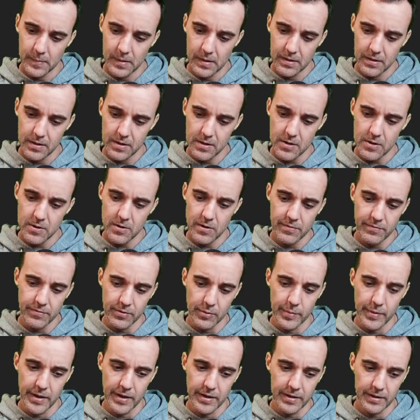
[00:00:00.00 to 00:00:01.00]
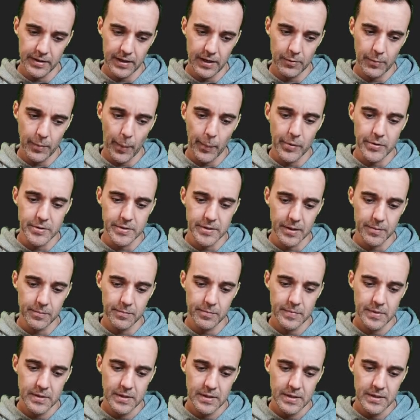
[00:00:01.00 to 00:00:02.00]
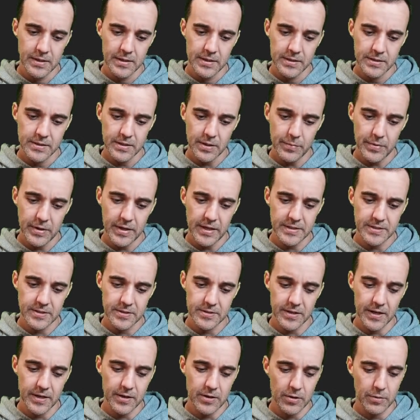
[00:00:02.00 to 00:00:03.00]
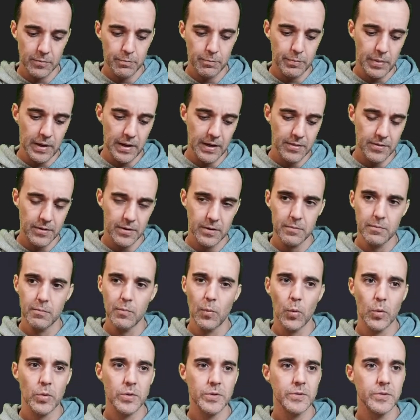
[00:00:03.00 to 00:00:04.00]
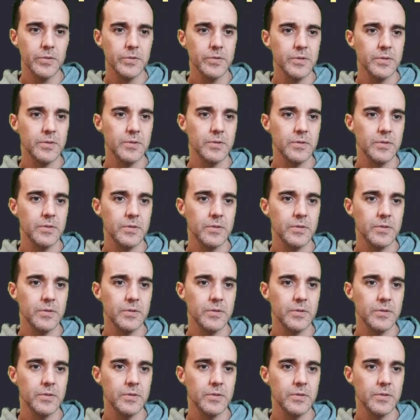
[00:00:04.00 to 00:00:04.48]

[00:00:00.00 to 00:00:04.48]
Oh, I feel bad. I can't remember his name. Somebody has a site called Python Morsels.